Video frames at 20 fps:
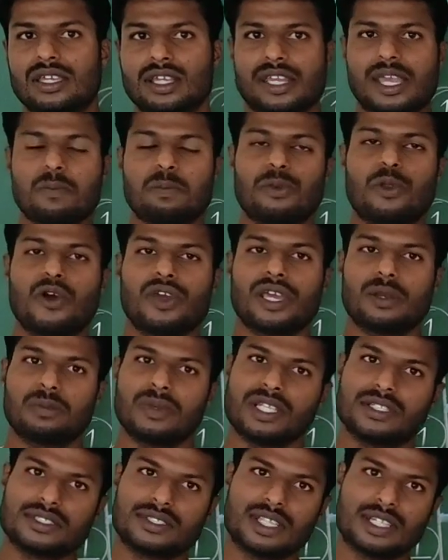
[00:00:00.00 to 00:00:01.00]
Here, employer
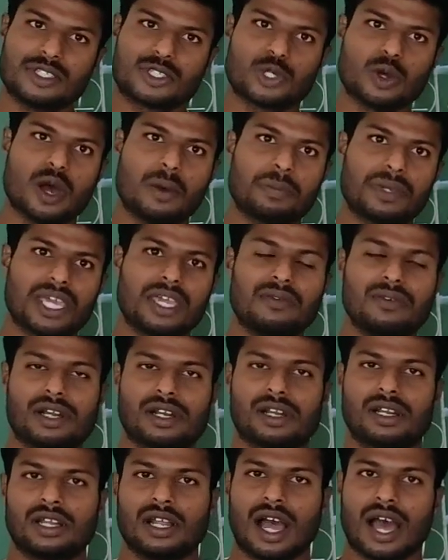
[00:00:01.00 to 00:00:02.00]
means the job
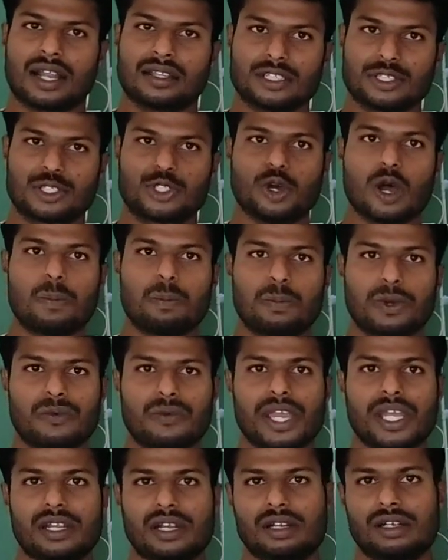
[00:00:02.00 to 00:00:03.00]
giver or the job
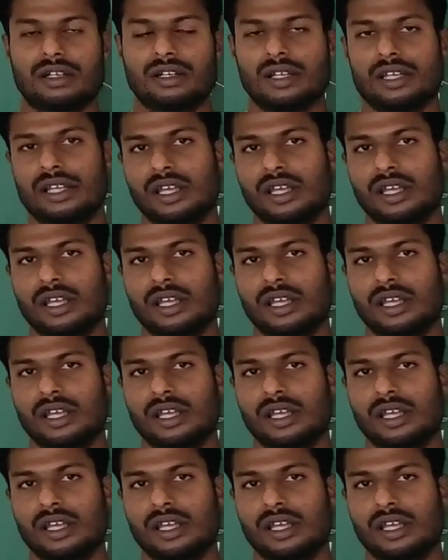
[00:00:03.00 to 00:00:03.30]
provider.